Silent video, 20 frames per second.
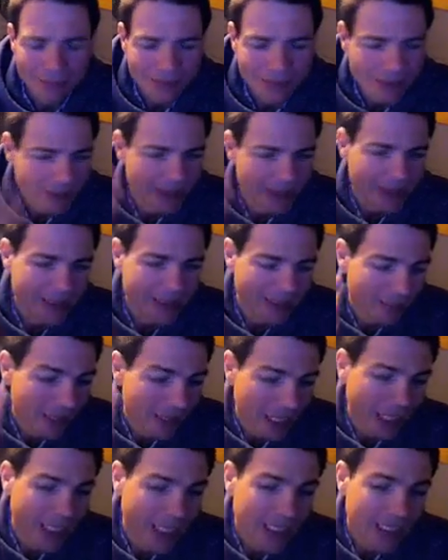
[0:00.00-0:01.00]
Just
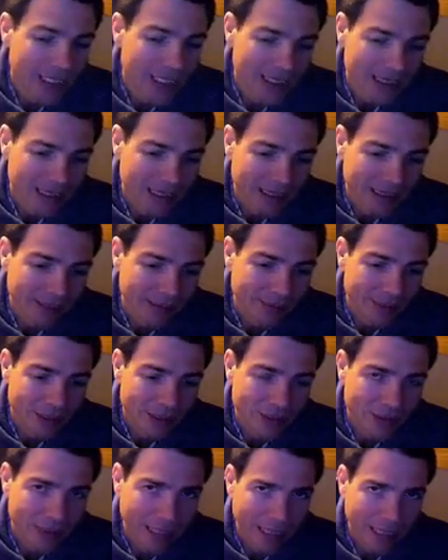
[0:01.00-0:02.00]
subconsciously I would
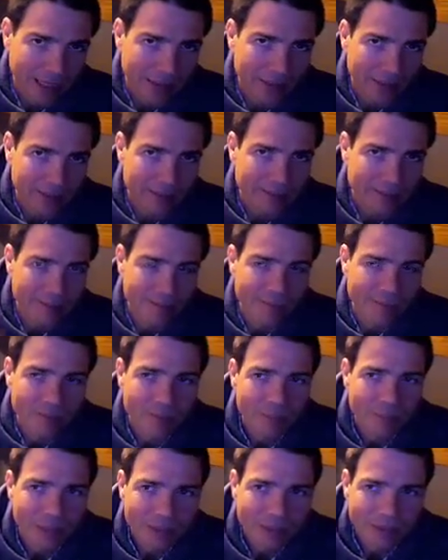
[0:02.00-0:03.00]
do that.
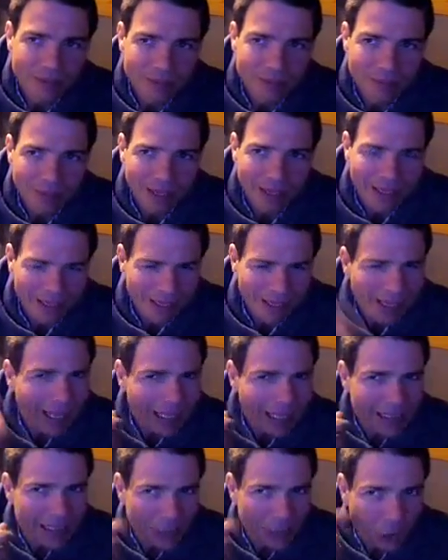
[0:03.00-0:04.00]
But I
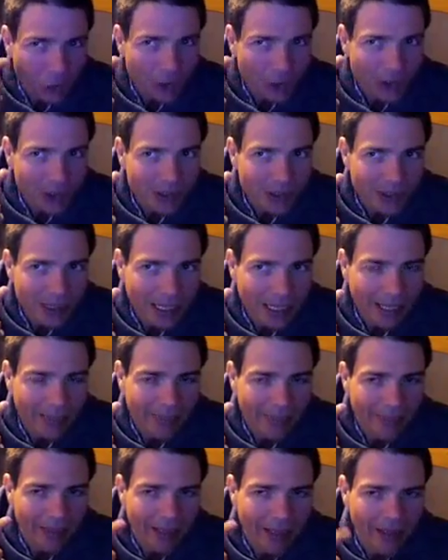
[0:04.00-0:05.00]
actually heard
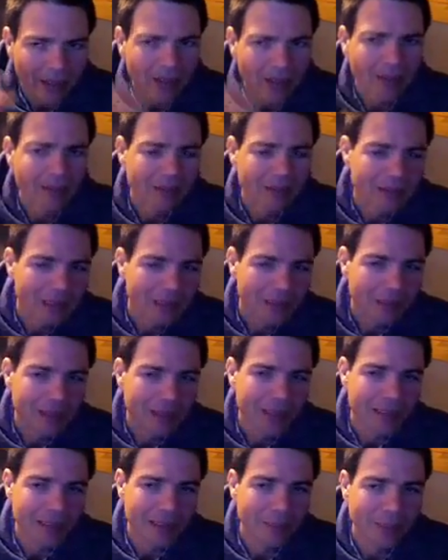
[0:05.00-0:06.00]
that thought, oh, someone
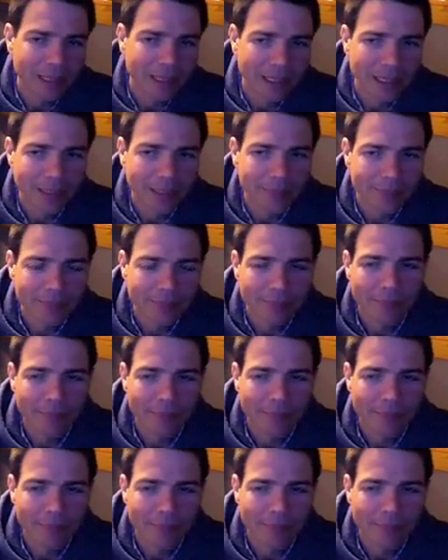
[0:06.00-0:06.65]
else will pick it up.